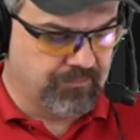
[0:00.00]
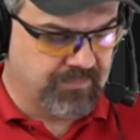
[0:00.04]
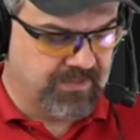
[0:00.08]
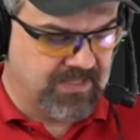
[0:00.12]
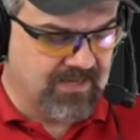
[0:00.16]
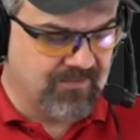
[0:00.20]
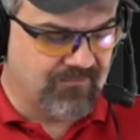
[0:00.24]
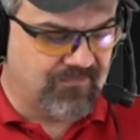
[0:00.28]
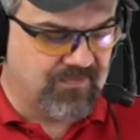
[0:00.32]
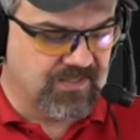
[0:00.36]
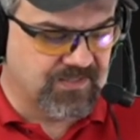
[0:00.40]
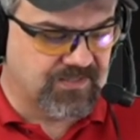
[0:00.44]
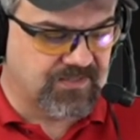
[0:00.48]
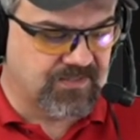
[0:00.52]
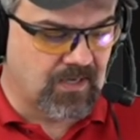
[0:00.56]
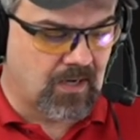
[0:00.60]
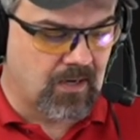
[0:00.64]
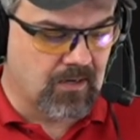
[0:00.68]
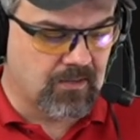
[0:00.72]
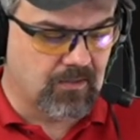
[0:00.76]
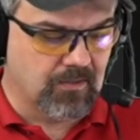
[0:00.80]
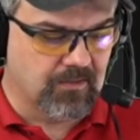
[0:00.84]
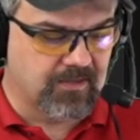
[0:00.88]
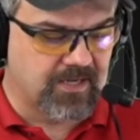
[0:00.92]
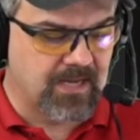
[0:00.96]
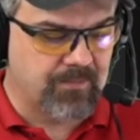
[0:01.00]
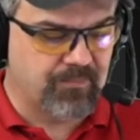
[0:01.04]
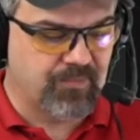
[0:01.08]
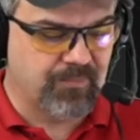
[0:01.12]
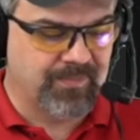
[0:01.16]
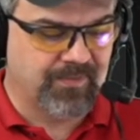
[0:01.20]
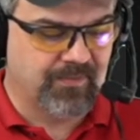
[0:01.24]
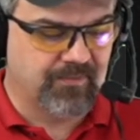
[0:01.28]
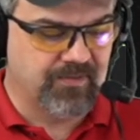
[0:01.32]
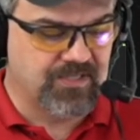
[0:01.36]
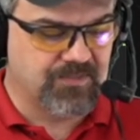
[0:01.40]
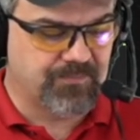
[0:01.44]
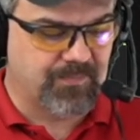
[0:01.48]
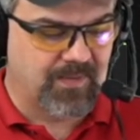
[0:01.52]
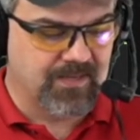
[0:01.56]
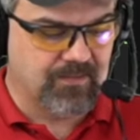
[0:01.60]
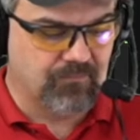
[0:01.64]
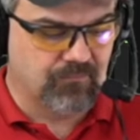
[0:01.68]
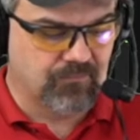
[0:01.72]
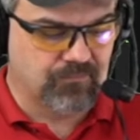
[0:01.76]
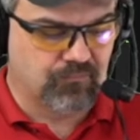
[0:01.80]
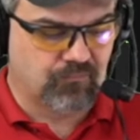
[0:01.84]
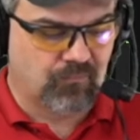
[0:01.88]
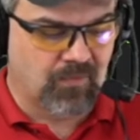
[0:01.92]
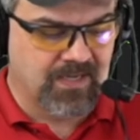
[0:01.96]
Give this Docker capabilities by
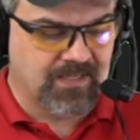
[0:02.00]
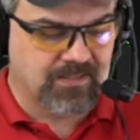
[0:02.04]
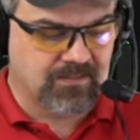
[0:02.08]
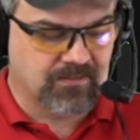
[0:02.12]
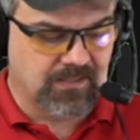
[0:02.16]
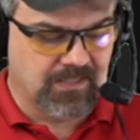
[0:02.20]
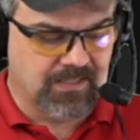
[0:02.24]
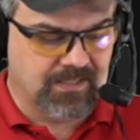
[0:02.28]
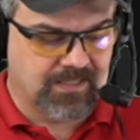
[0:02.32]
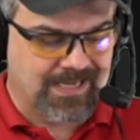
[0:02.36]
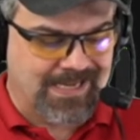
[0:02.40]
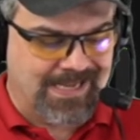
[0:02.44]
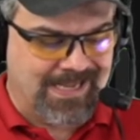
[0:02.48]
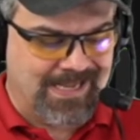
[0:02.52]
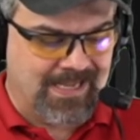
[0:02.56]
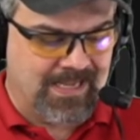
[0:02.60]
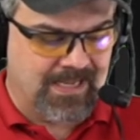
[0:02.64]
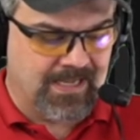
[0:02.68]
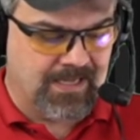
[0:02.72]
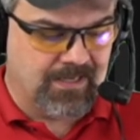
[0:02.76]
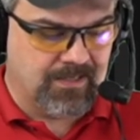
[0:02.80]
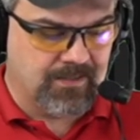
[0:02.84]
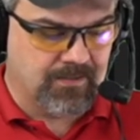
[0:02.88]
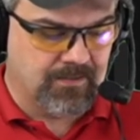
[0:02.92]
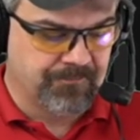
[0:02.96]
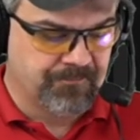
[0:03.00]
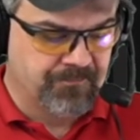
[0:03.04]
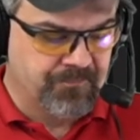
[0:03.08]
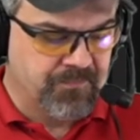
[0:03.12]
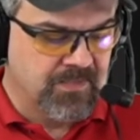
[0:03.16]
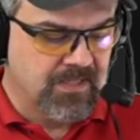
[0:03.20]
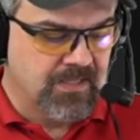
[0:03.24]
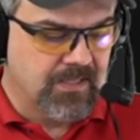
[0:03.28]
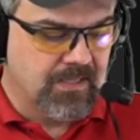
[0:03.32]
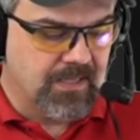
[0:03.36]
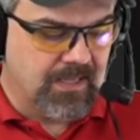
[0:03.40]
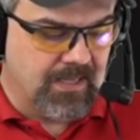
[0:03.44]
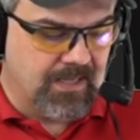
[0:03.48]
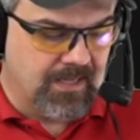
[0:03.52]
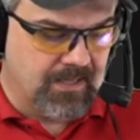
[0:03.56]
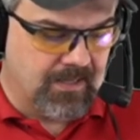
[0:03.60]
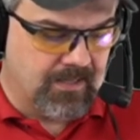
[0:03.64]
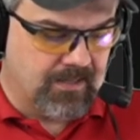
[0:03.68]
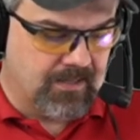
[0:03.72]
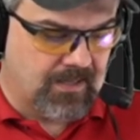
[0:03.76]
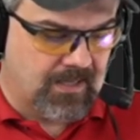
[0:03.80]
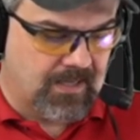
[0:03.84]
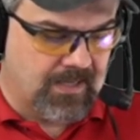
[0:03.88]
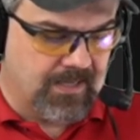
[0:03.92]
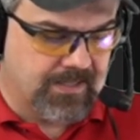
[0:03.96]
right-click, add,
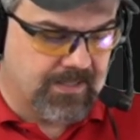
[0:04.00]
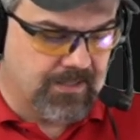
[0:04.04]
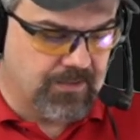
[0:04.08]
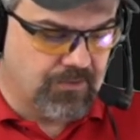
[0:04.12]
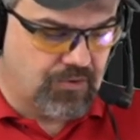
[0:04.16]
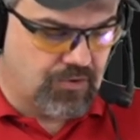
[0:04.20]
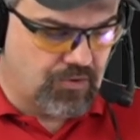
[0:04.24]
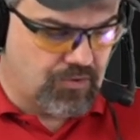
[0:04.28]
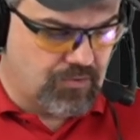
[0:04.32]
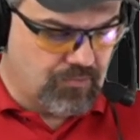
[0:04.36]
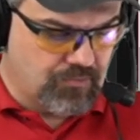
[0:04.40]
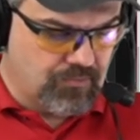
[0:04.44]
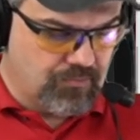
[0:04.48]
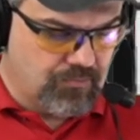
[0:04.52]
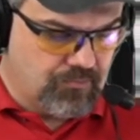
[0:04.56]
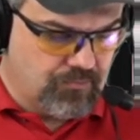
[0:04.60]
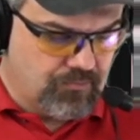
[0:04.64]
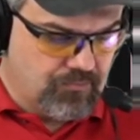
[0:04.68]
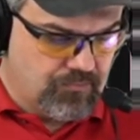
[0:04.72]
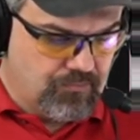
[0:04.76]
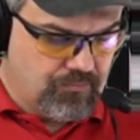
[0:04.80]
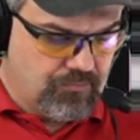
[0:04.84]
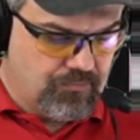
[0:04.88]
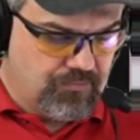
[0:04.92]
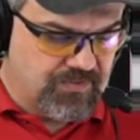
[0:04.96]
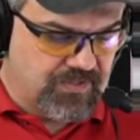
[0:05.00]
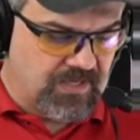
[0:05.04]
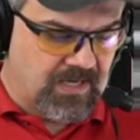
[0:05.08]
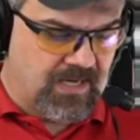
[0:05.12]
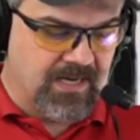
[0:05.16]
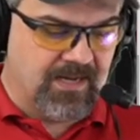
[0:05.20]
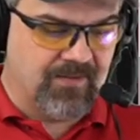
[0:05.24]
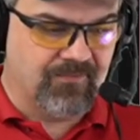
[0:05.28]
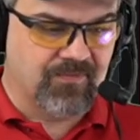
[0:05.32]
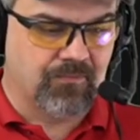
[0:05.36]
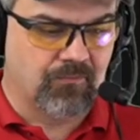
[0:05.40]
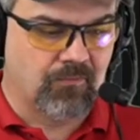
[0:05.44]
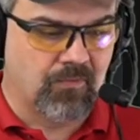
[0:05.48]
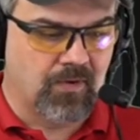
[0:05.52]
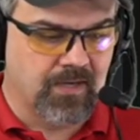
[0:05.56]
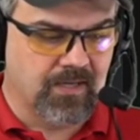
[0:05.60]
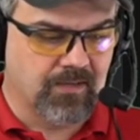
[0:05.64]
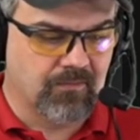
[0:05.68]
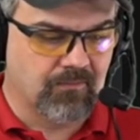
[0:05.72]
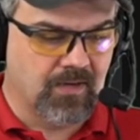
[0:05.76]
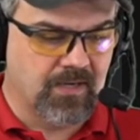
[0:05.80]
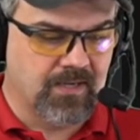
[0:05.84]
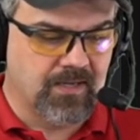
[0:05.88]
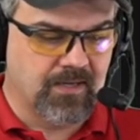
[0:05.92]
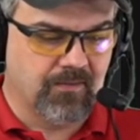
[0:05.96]
and I can choose. I have it
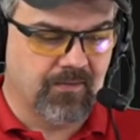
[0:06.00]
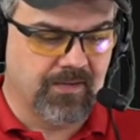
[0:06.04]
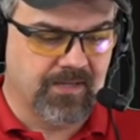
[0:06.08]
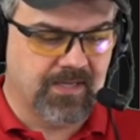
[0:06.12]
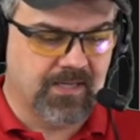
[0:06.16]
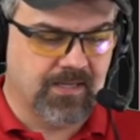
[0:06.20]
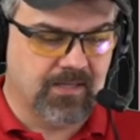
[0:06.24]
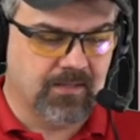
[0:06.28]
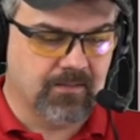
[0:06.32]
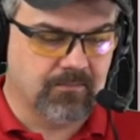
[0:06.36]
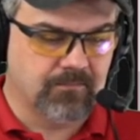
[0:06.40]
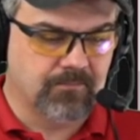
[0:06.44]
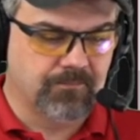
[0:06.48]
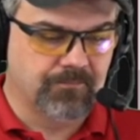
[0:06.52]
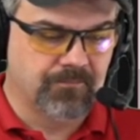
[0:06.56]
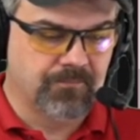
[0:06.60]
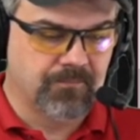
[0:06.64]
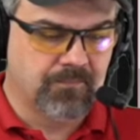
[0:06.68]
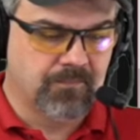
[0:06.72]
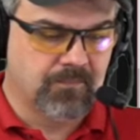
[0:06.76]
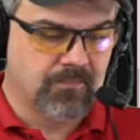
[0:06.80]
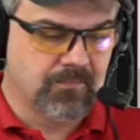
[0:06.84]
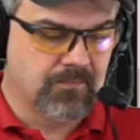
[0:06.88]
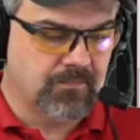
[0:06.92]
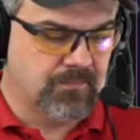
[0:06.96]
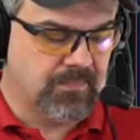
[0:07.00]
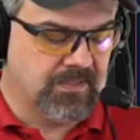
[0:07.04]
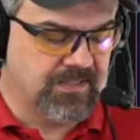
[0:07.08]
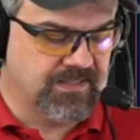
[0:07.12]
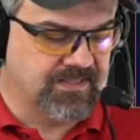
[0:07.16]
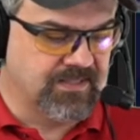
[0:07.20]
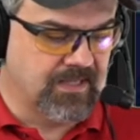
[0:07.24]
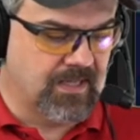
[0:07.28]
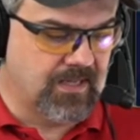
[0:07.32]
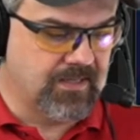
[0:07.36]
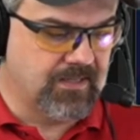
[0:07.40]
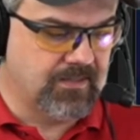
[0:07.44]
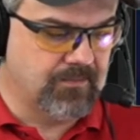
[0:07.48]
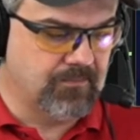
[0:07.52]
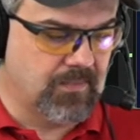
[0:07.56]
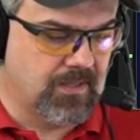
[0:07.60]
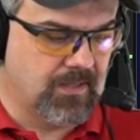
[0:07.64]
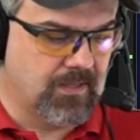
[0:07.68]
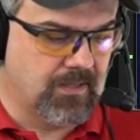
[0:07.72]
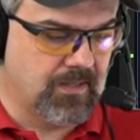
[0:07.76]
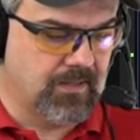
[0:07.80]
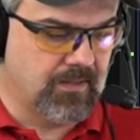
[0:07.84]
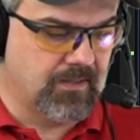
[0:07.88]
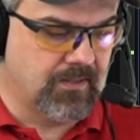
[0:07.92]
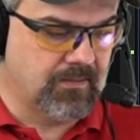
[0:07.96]
running right now. I can't. It's not in
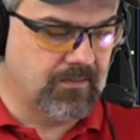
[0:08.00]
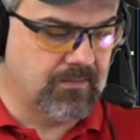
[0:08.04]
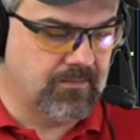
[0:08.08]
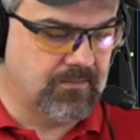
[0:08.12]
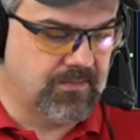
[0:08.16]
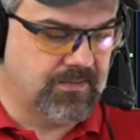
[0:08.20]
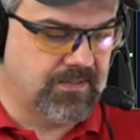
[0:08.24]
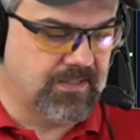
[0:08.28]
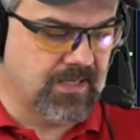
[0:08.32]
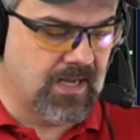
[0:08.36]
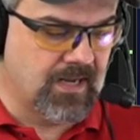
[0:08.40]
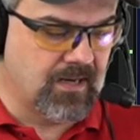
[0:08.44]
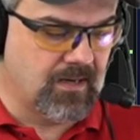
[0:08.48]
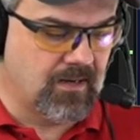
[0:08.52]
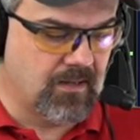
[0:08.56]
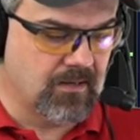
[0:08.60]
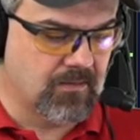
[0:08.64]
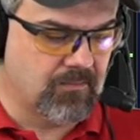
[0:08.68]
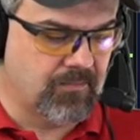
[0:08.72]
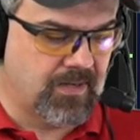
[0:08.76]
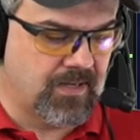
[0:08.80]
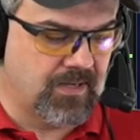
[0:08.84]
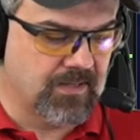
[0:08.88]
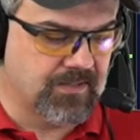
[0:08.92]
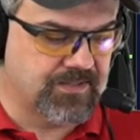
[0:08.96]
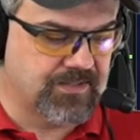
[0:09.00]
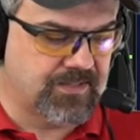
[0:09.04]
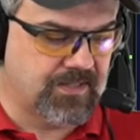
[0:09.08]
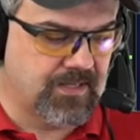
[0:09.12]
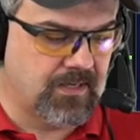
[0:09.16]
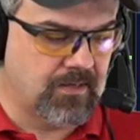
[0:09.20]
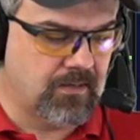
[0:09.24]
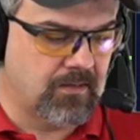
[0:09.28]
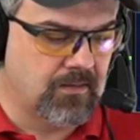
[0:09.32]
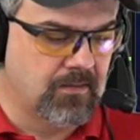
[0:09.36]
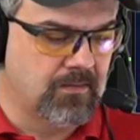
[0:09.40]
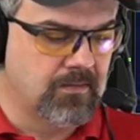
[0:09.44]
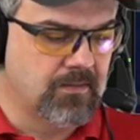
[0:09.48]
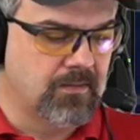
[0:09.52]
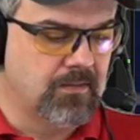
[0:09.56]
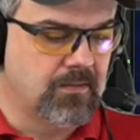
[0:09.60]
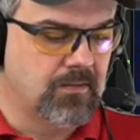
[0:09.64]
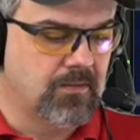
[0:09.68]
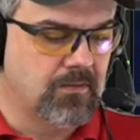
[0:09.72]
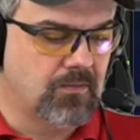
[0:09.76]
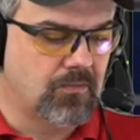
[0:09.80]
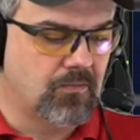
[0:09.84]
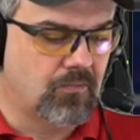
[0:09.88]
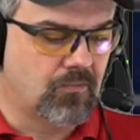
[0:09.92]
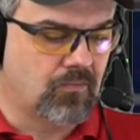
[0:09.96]
my dialog box there
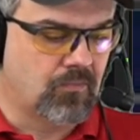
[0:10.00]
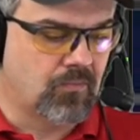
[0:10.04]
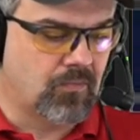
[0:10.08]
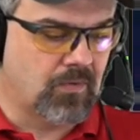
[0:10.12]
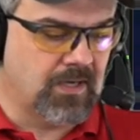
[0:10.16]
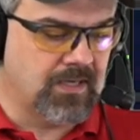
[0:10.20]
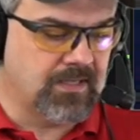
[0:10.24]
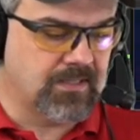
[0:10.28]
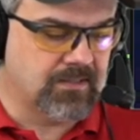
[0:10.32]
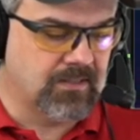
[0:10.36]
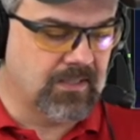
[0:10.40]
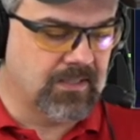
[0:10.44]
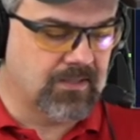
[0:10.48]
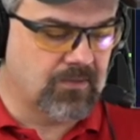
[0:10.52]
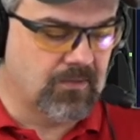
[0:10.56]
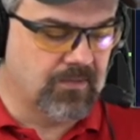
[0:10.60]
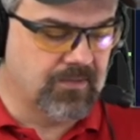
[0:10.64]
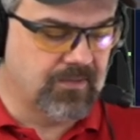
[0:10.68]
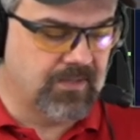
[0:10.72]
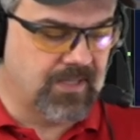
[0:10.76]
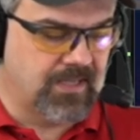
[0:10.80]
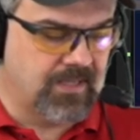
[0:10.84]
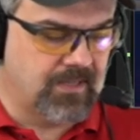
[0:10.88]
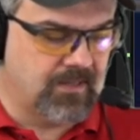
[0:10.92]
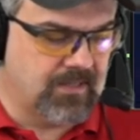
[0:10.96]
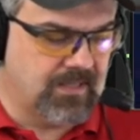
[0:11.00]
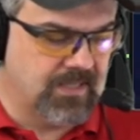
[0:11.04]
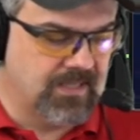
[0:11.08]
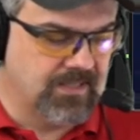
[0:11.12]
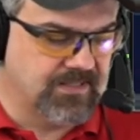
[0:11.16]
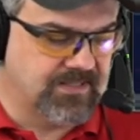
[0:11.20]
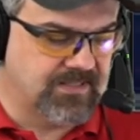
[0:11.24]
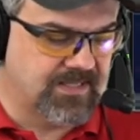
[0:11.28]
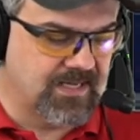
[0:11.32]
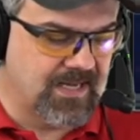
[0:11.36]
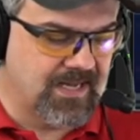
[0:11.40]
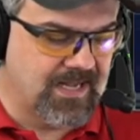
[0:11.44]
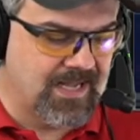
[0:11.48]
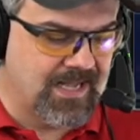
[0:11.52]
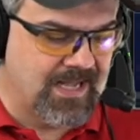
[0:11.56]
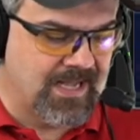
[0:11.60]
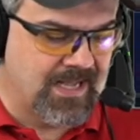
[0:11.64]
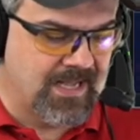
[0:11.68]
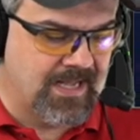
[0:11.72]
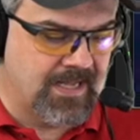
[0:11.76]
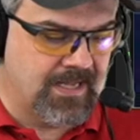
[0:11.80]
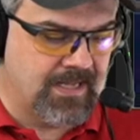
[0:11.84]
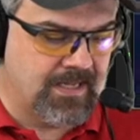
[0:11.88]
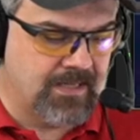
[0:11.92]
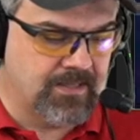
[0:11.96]
right click on that and say
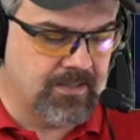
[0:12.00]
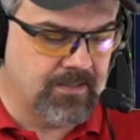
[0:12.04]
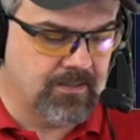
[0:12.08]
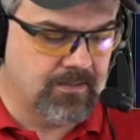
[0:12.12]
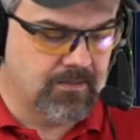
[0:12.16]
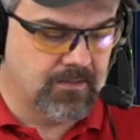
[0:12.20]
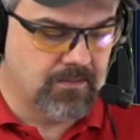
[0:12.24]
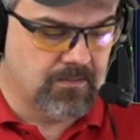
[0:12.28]
add